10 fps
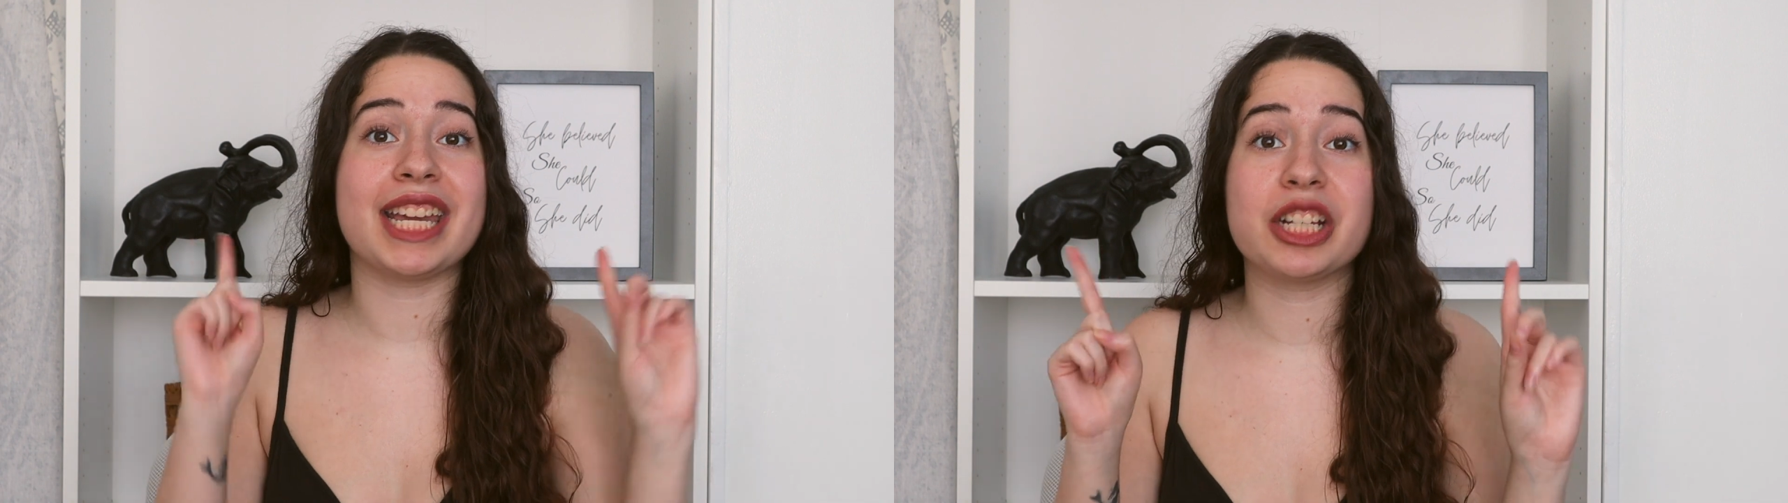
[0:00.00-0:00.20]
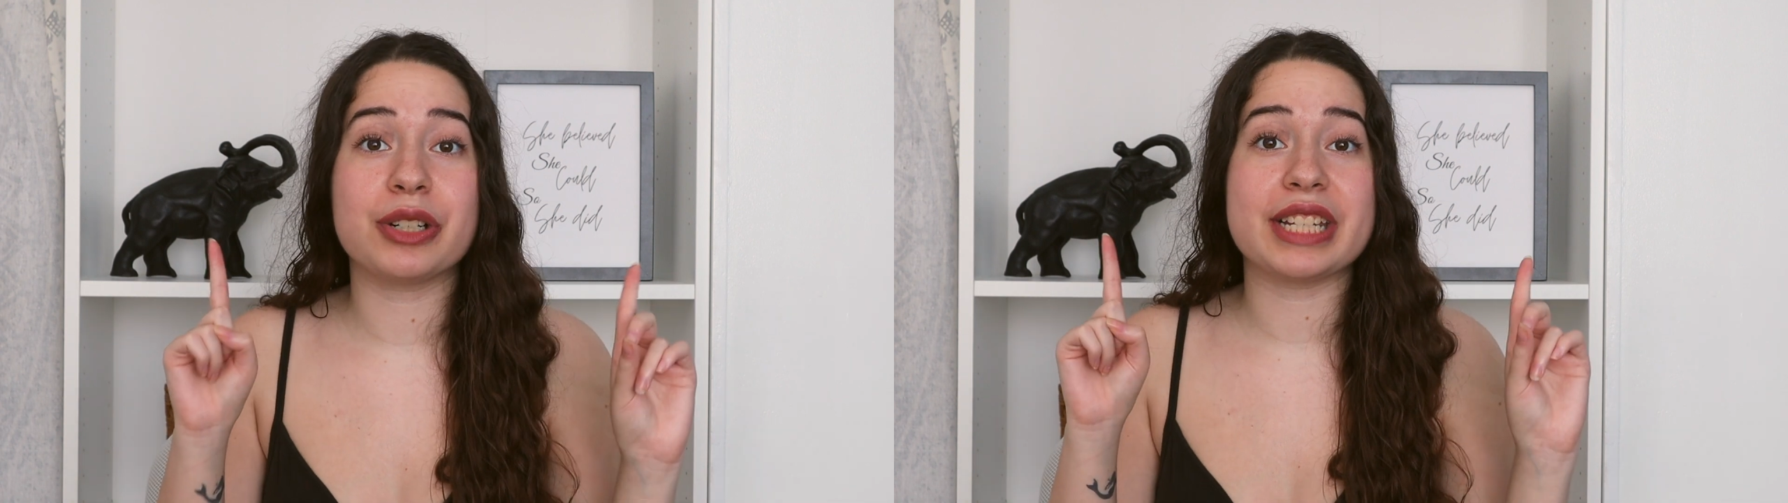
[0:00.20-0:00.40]

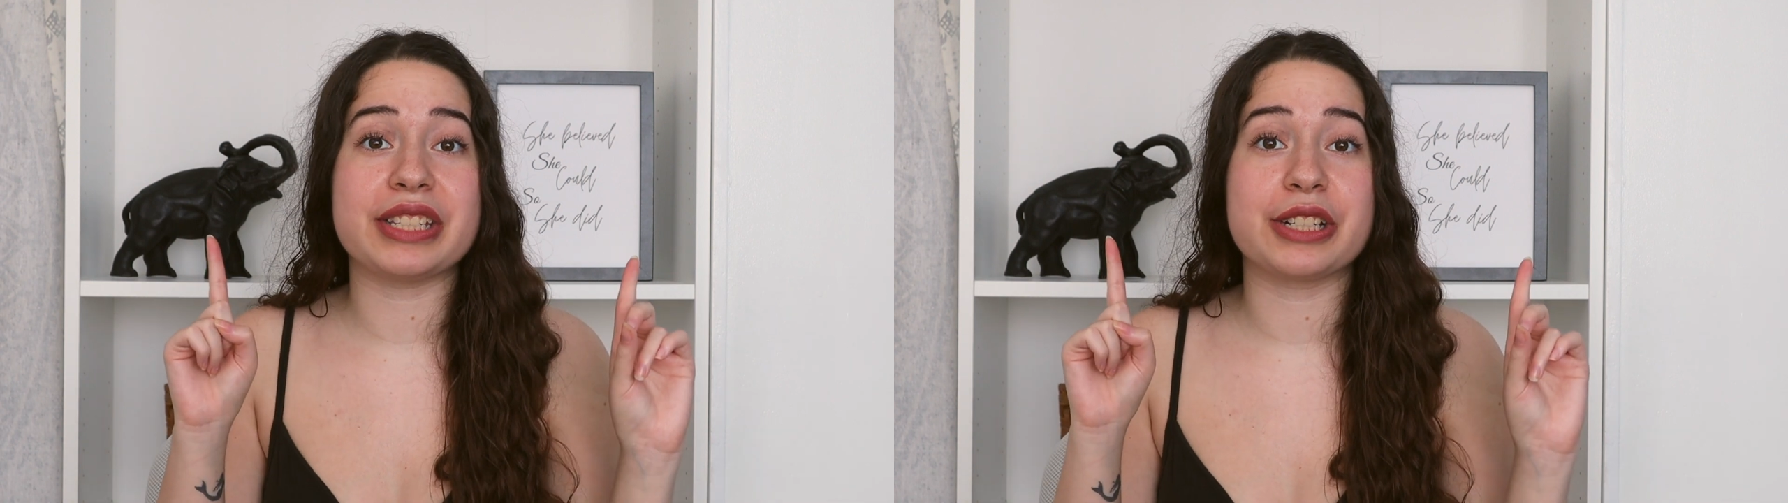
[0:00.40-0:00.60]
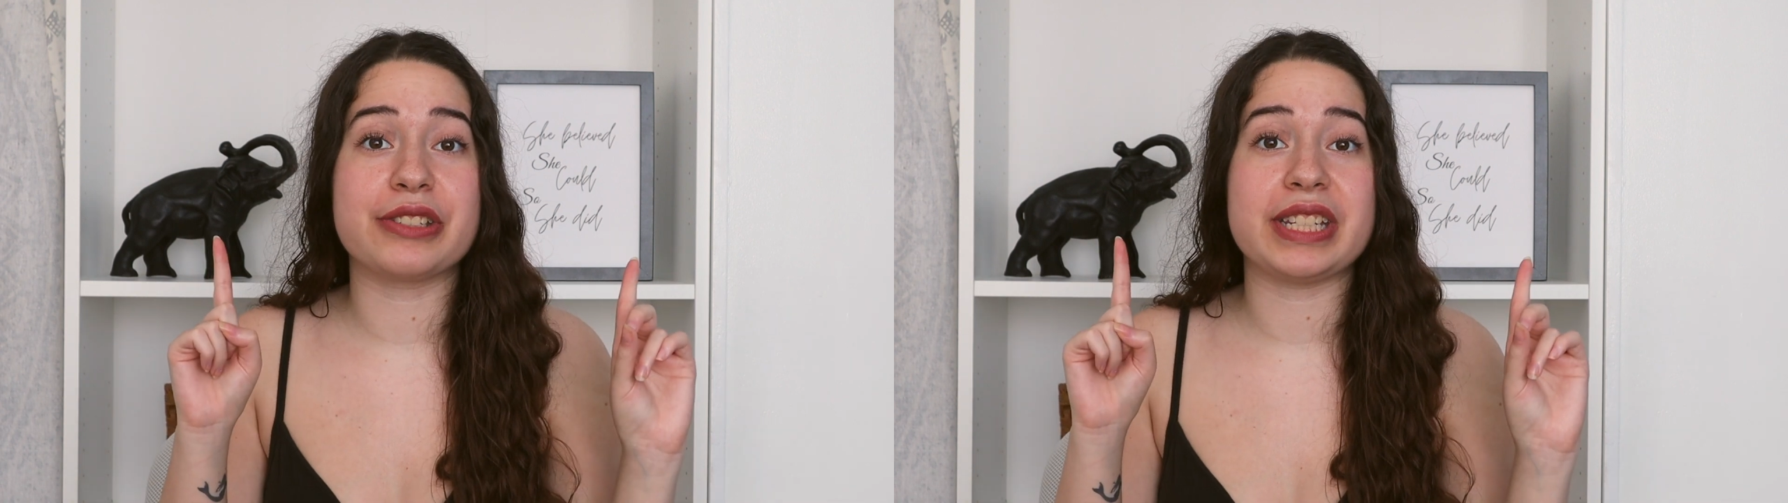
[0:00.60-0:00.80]

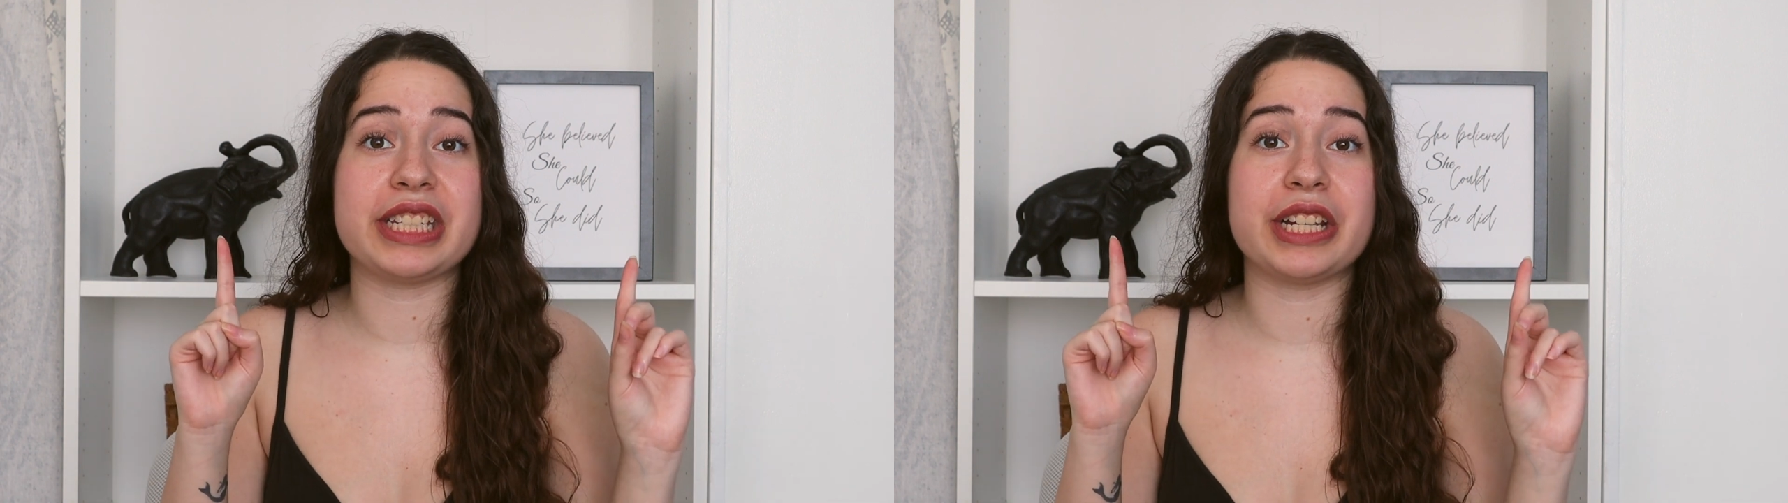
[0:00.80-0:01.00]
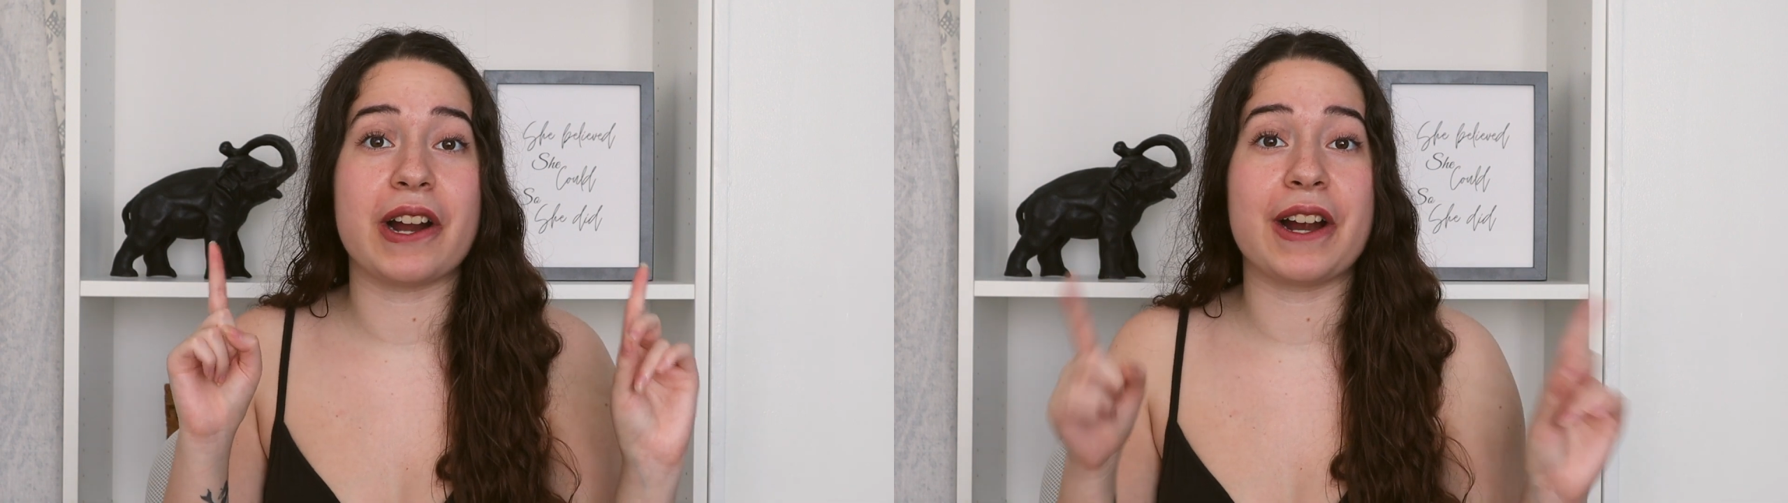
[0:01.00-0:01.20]
increasing your
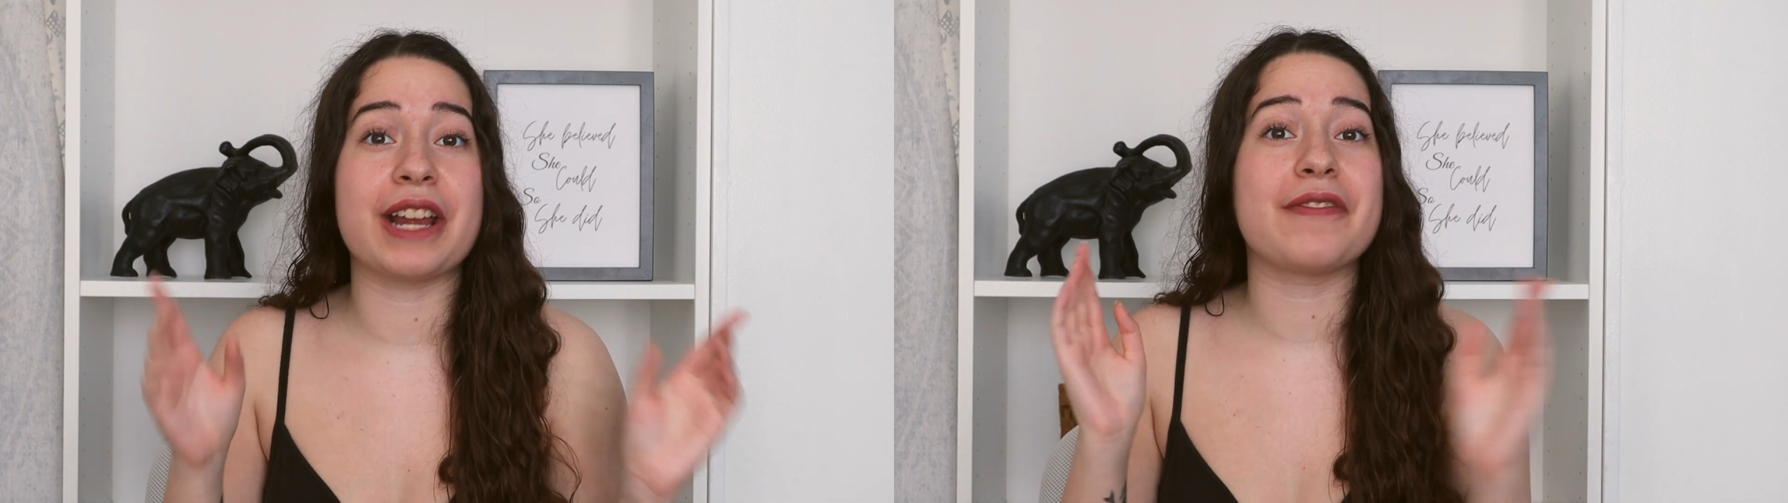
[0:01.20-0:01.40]
CTR